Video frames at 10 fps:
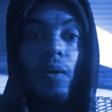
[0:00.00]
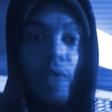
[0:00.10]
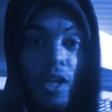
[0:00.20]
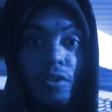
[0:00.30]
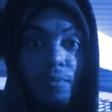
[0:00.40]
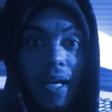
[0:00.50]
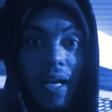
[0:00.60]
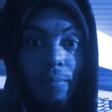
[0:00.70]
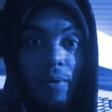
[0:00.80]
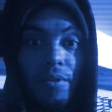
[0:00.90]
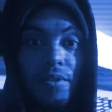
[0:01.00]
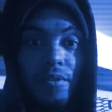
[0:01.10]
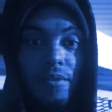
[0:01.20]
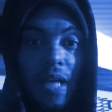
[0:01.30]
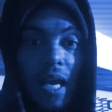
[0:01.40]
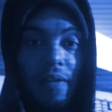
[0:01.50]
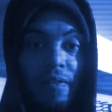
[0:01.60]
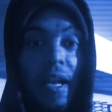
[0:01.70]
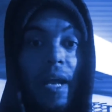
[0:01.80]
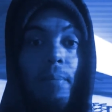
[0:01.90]
reused my head bolts. Okay,
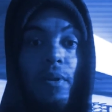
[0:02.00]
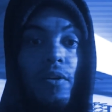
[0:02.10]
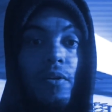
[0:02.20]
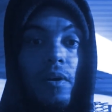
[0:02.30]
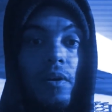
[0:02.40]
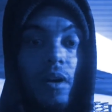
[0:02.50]
then I blew